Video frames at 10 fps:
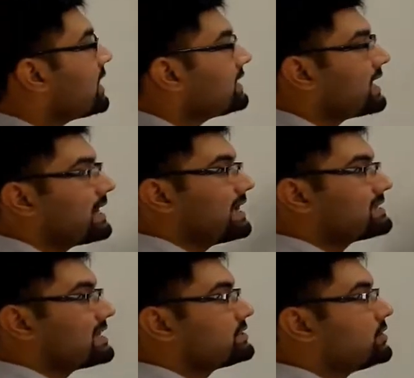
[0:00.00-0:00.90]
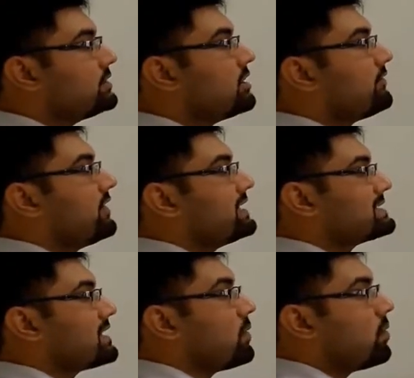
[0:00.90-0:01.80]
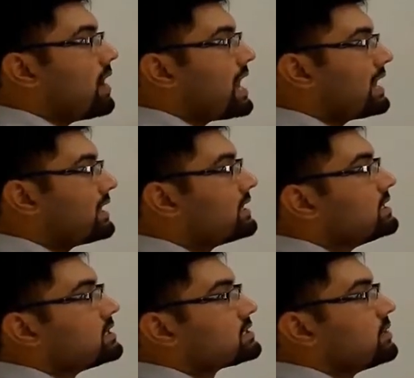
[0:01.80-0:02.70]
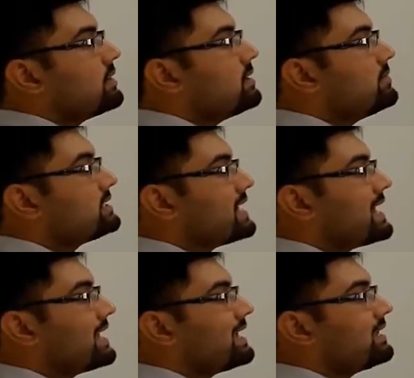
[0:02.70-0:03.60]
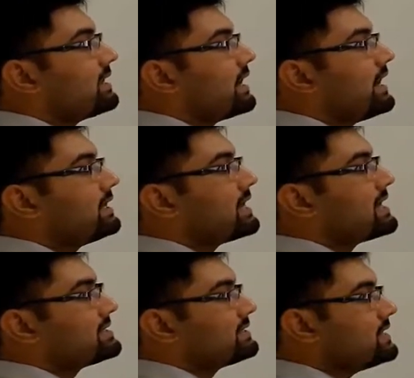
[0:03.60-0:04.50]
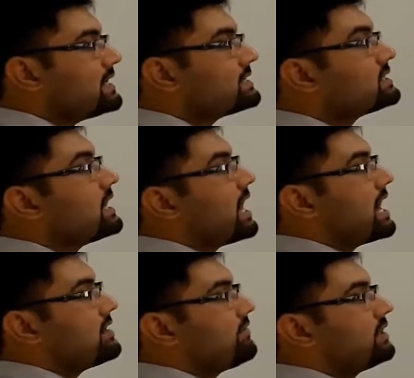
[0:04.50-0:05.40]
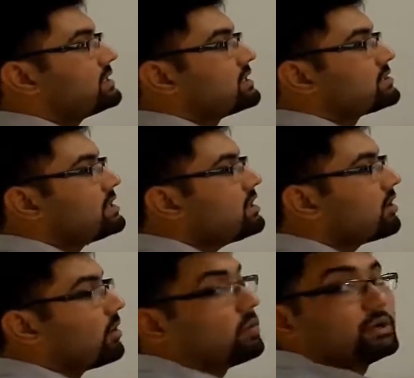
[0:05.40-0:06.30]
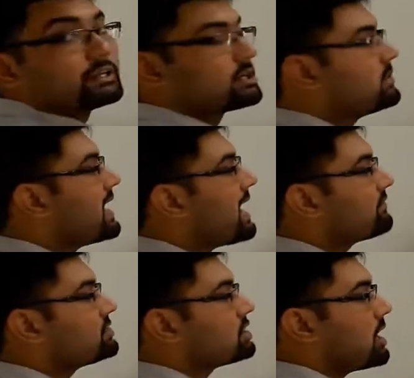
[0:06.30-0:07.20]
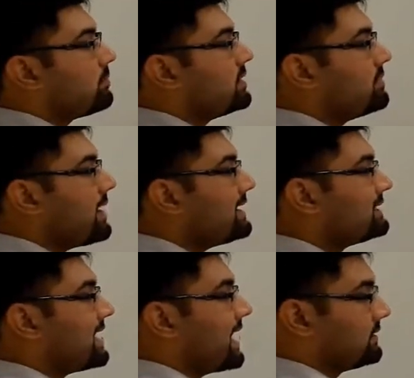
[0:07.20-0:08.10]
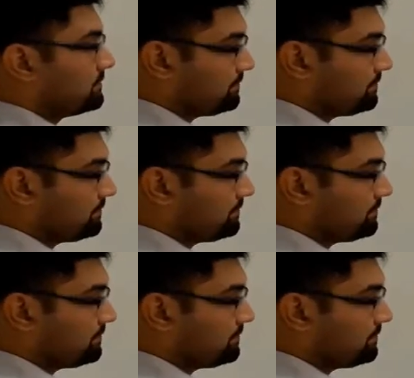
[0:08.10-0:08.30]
what I, as I told you if it is a 1 so we'll be taking it as it is and if it is a 0 so we have to complement that